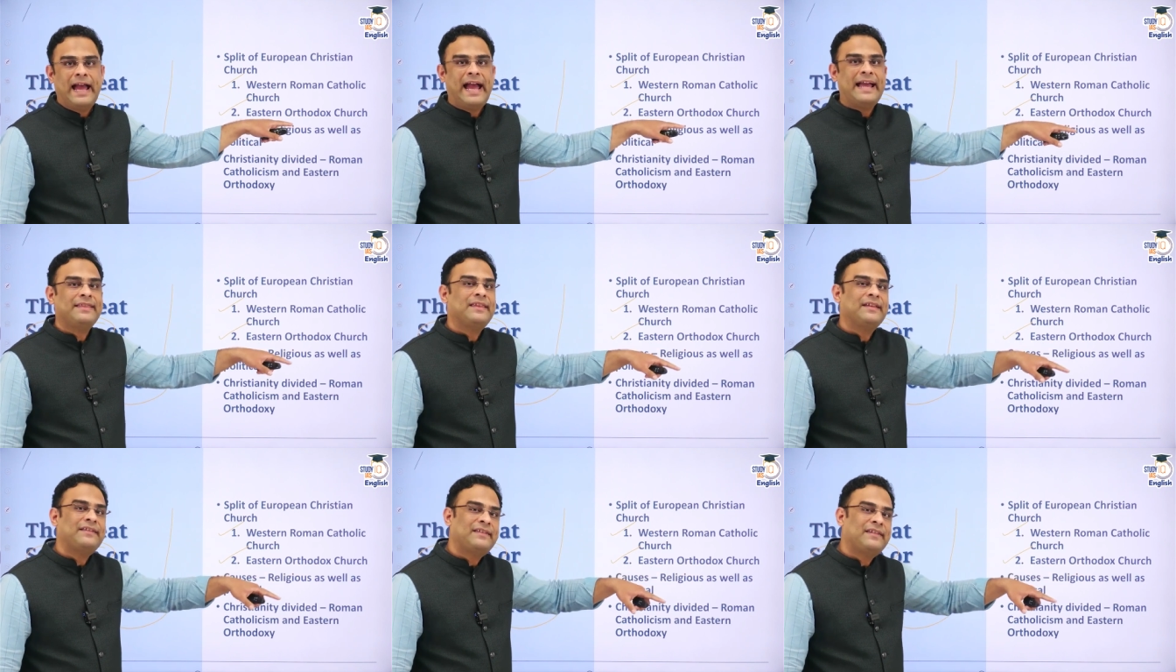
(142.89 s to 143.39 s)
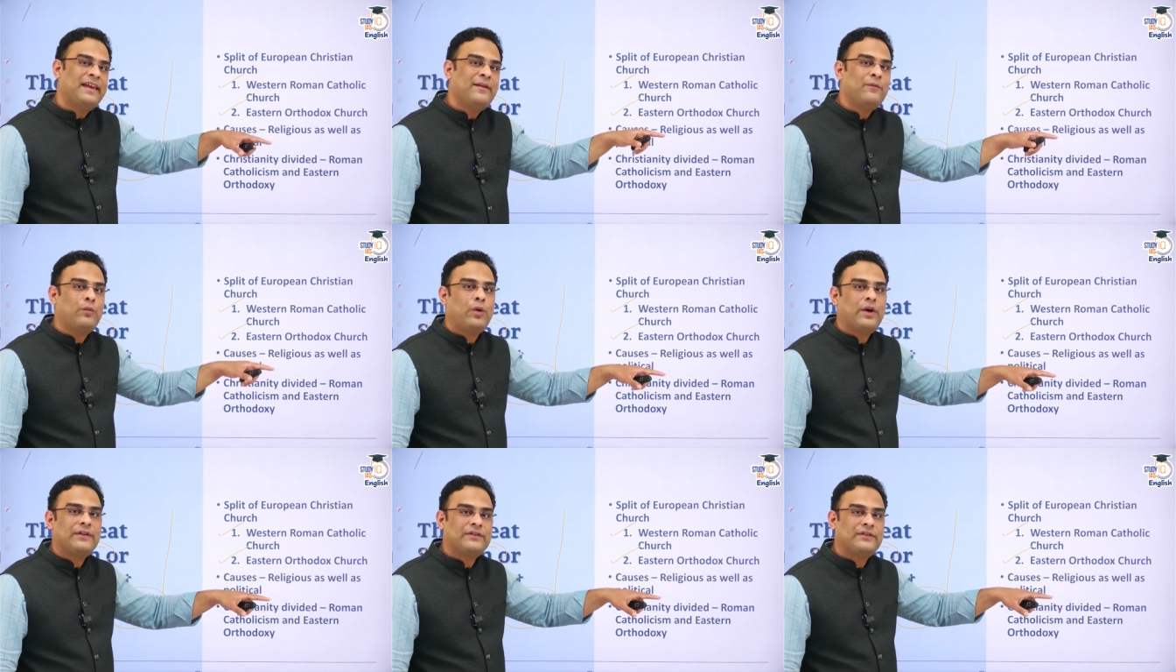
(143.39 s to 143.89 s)
and the
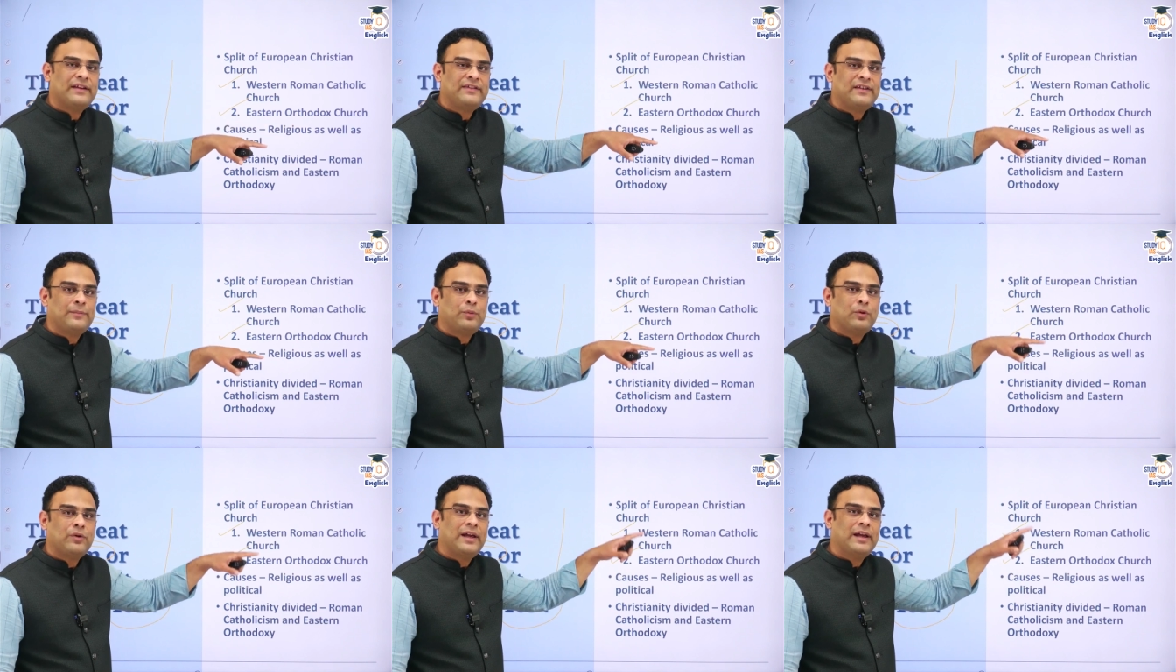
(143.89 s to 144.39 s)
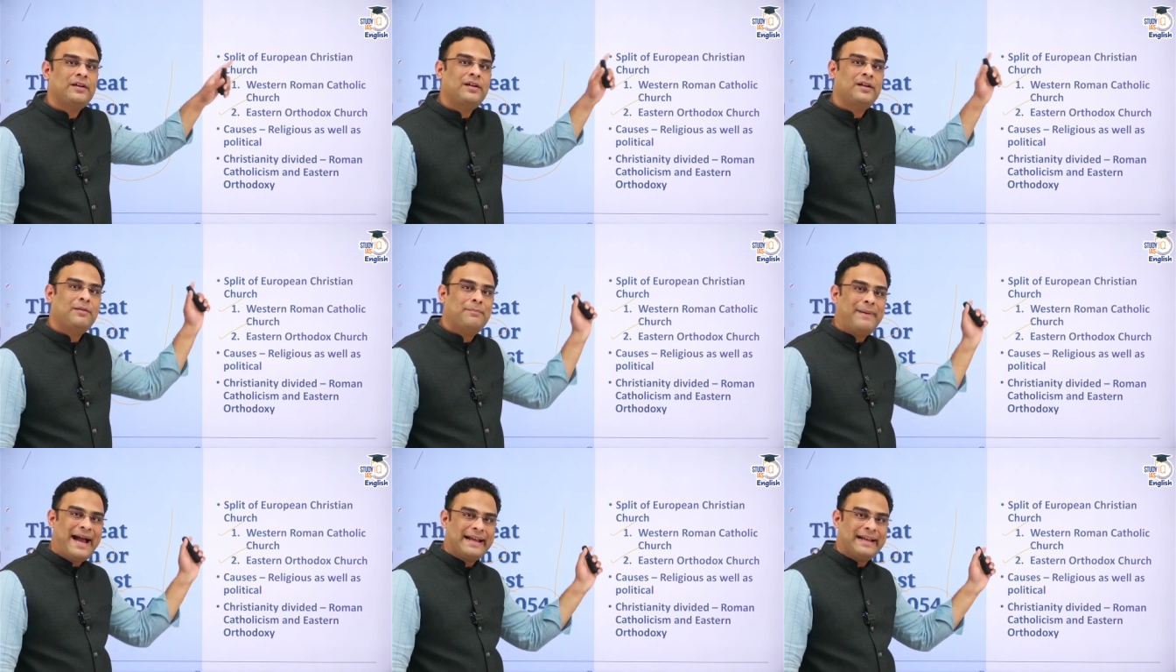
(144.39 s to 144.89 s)
same was
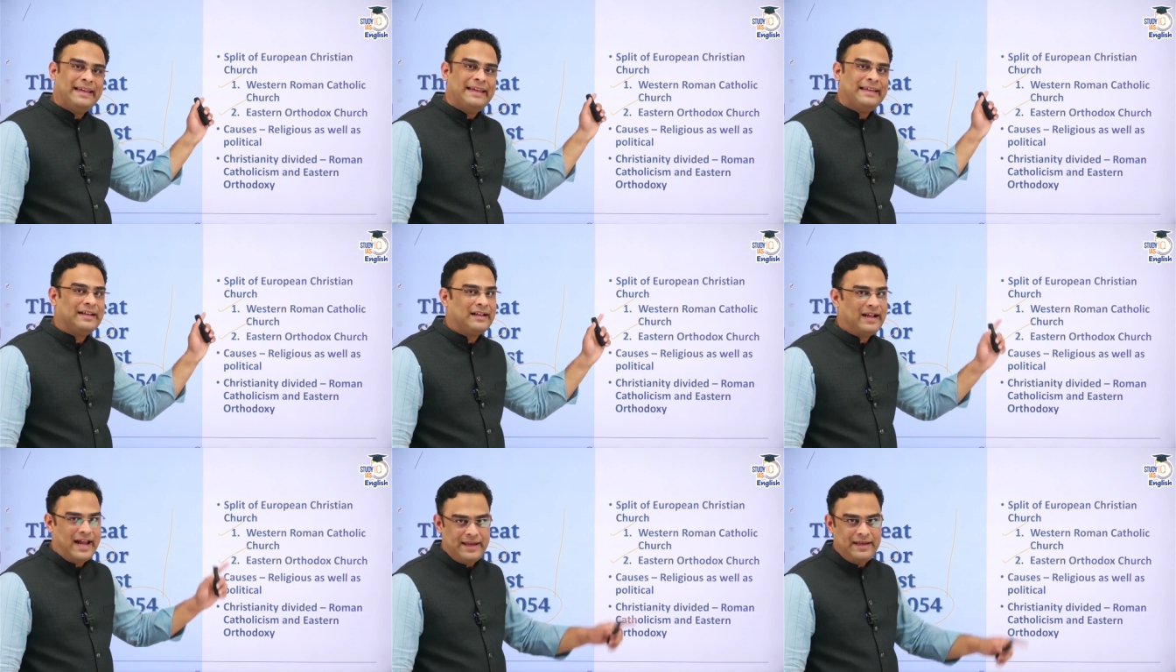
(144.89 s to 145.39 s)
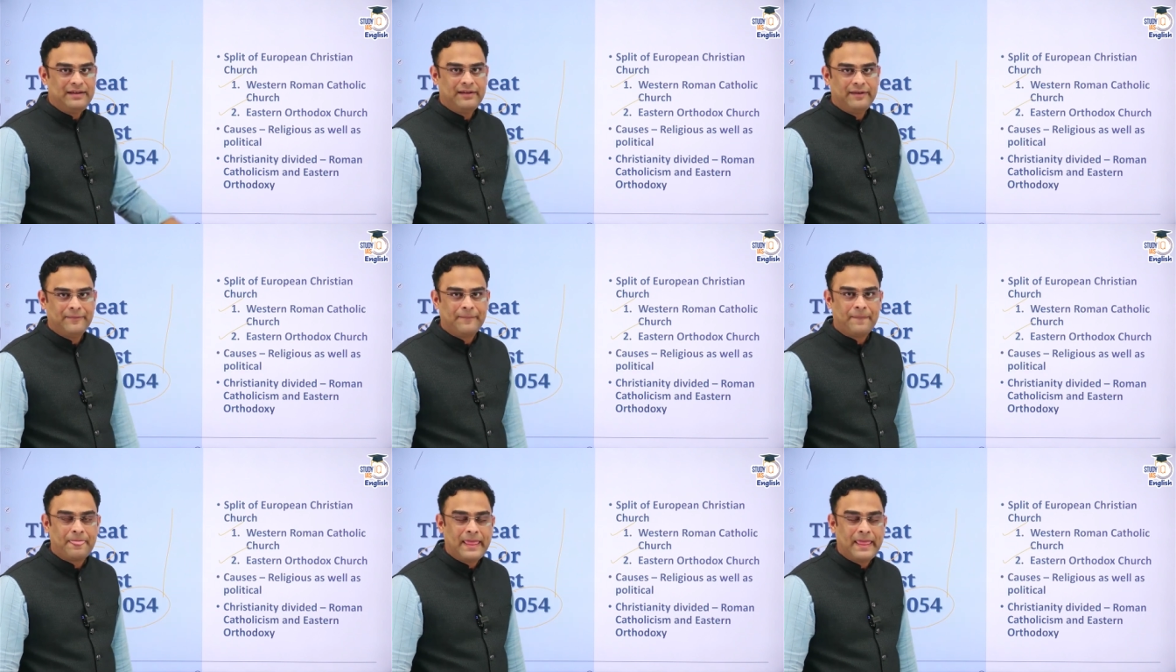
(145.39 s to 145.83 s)
reciprocated back in kind.